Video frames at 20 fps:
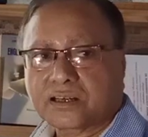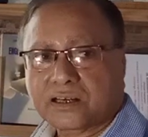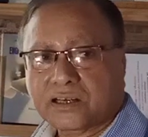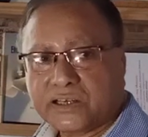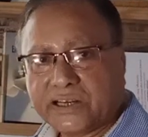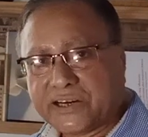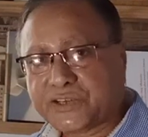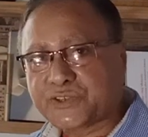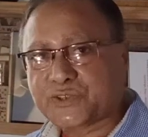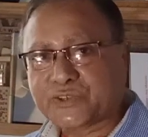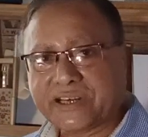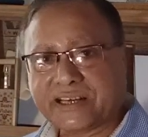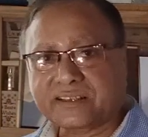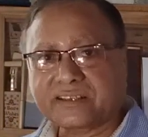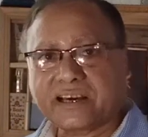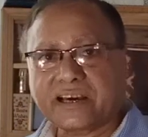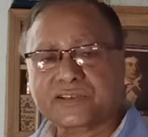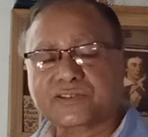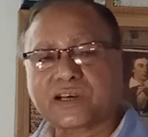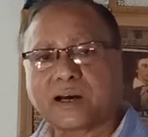Let's take
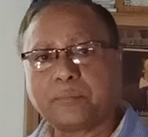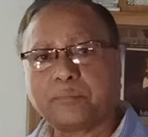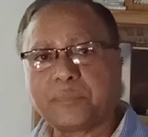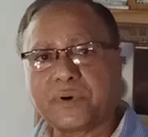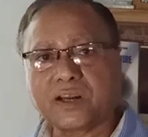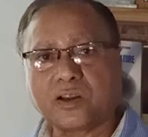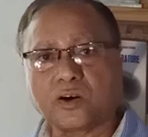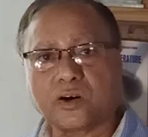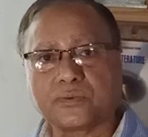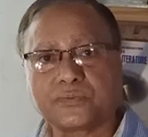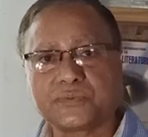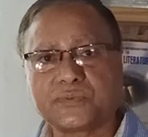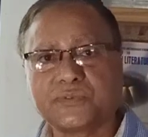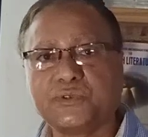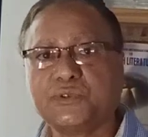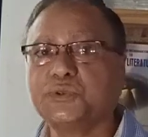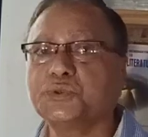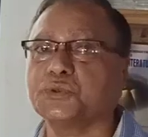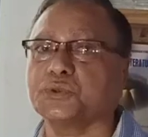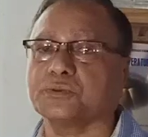the example of
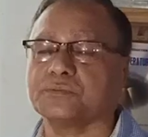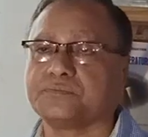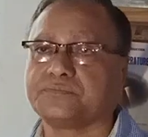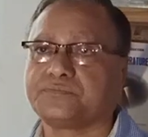U.